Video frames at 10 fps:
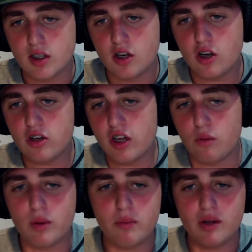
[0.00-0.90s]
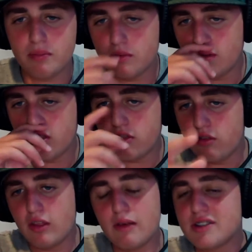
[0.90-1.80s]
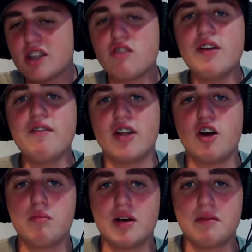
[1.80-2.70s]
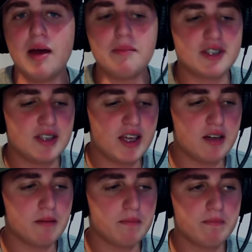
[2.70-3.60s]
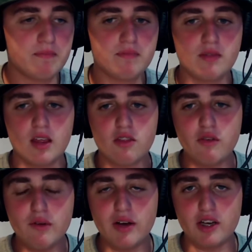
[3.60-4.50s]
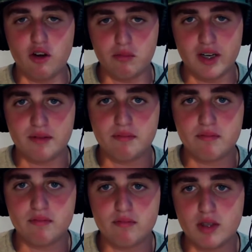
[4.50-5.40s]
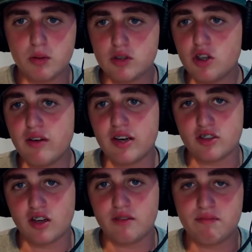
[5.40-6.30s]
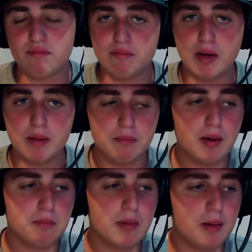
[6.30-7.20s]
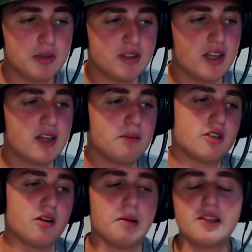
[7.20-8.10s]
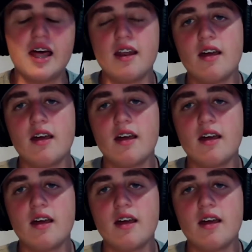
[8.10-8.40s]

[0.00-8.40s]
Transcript: Or no, we were up. It was a 3-run home run. My mistake. 3-run home run. There were 2 runners on. My mistake. I'm sorry about that.